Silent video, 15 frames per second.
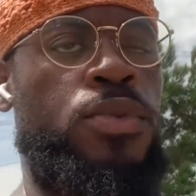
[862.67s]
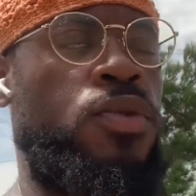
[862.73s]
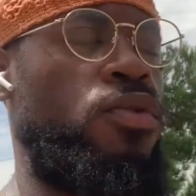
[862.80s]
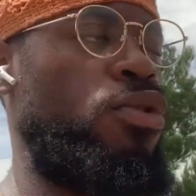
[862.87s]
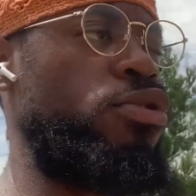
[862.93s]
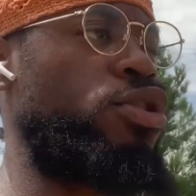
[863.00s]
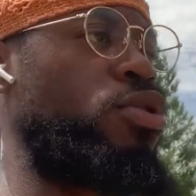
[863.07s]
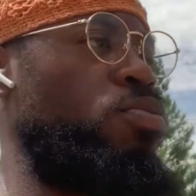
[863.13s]

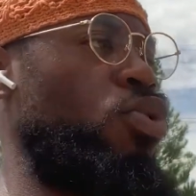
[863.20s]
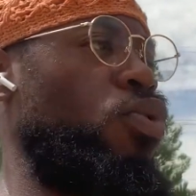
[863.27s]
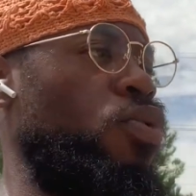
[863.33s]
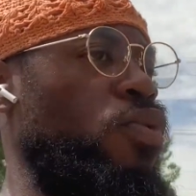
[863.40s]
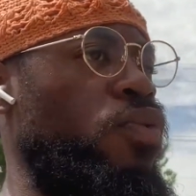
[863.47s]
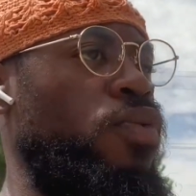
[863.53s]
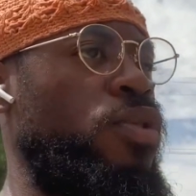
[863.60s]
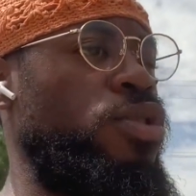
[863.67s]
Real smooth.
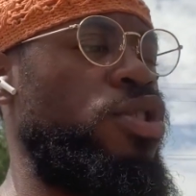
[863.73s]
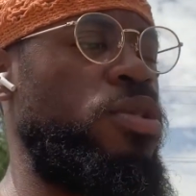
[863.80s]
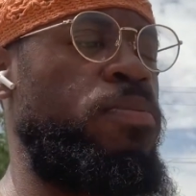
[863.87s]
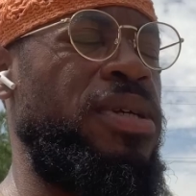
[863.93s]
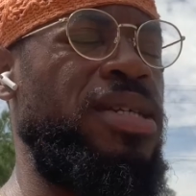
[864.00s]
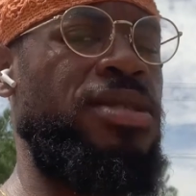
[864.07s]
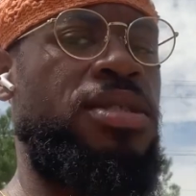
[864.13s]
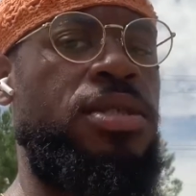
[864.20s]
Just
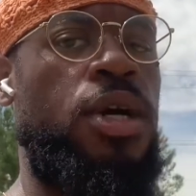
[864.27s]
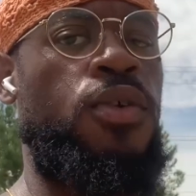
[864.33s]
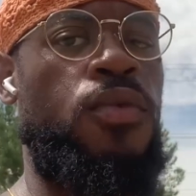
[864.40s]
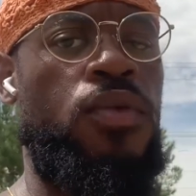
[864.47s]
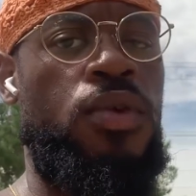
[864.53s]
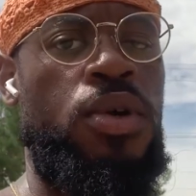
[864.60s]
be yourself.